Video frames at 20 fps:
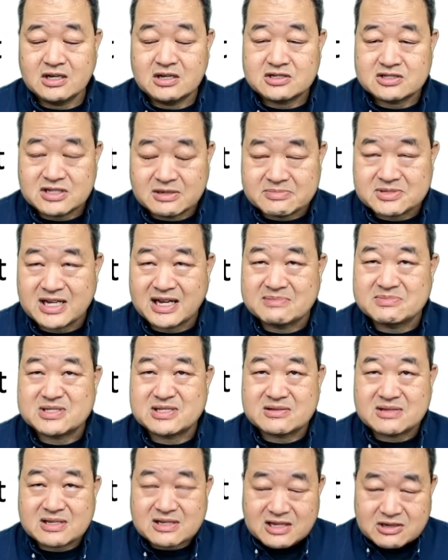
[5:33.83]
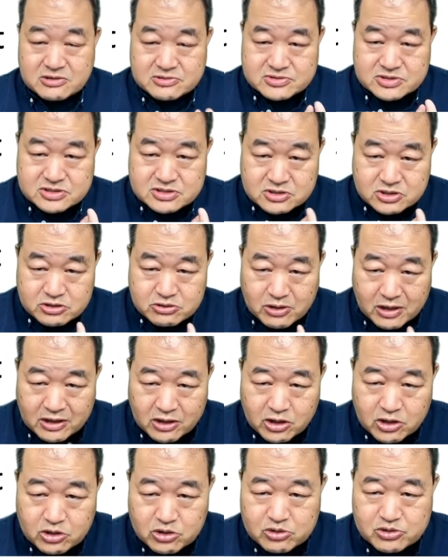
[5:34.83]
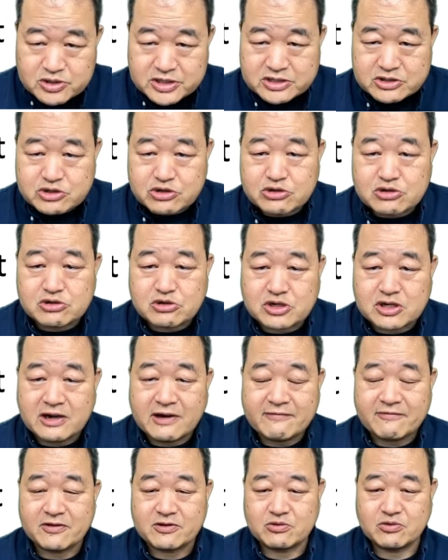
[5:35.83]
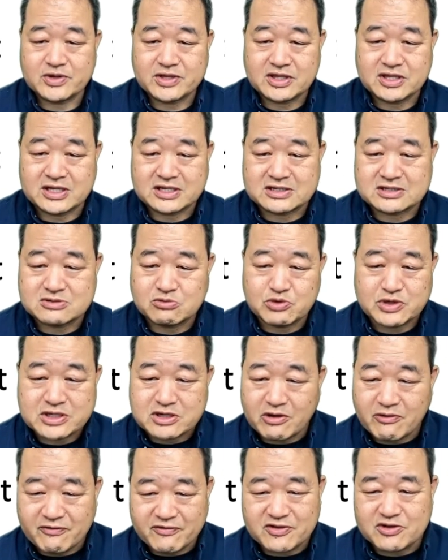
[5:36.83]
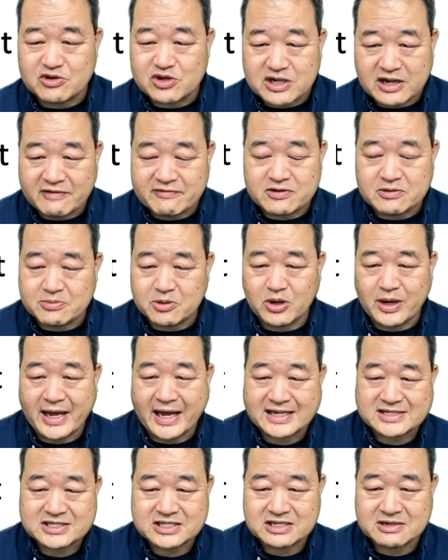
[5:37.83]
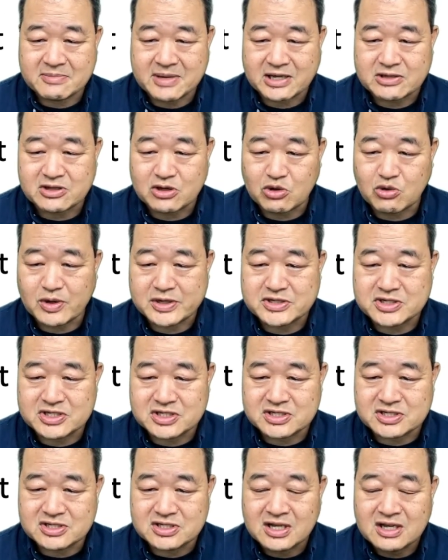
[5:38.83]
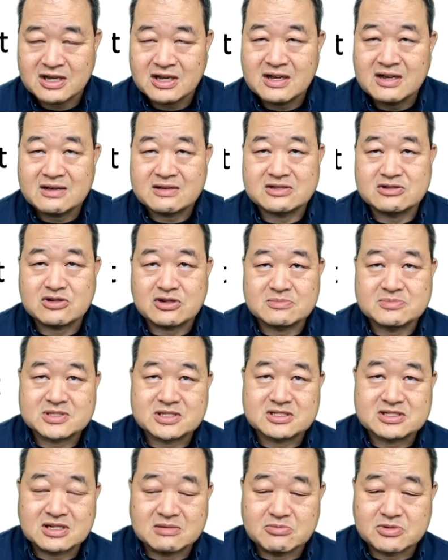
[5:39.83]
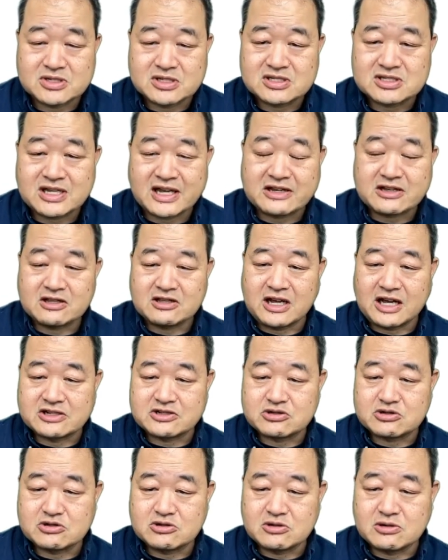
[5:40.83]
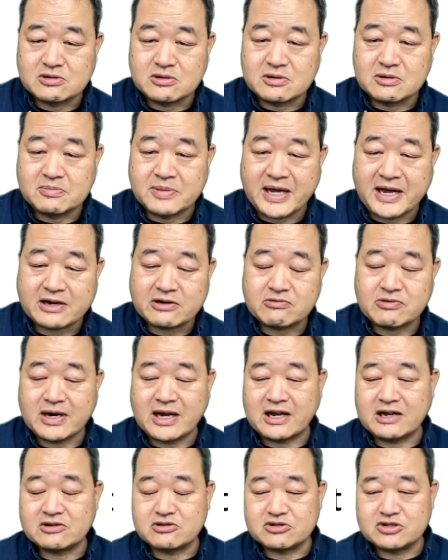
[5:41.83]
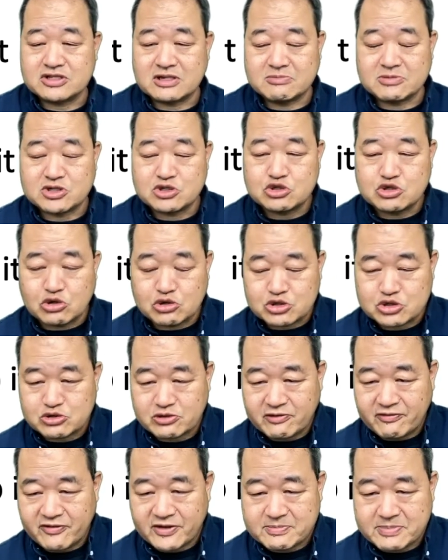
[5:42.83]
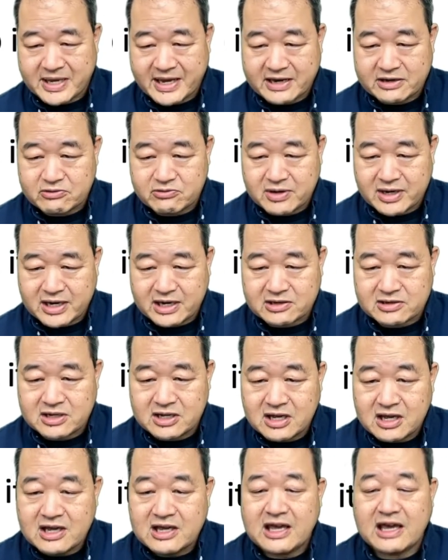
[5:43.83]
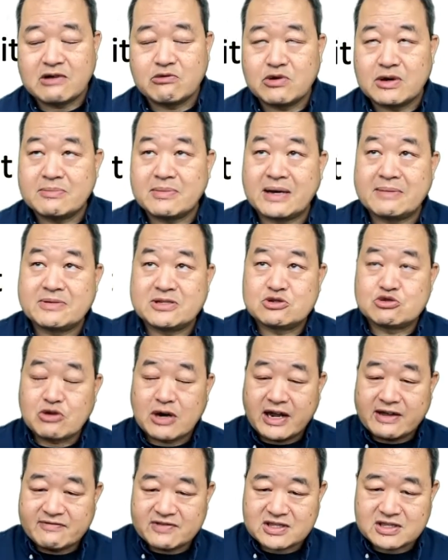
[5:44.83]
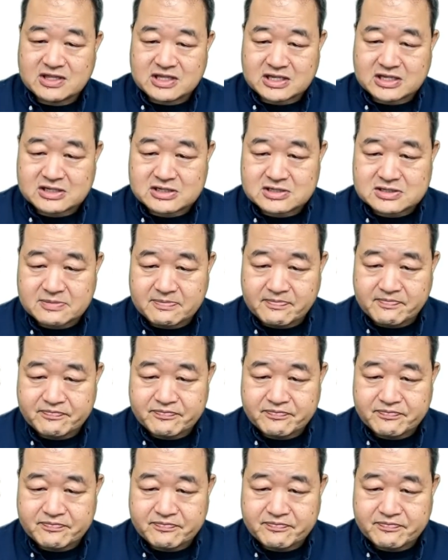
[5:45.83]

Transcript: Sometimes it goes to our own internal comfort with things. We don't feel comfortable asking about the questions in terms of someone's psychological background or someone's social fit background and what might be driving things.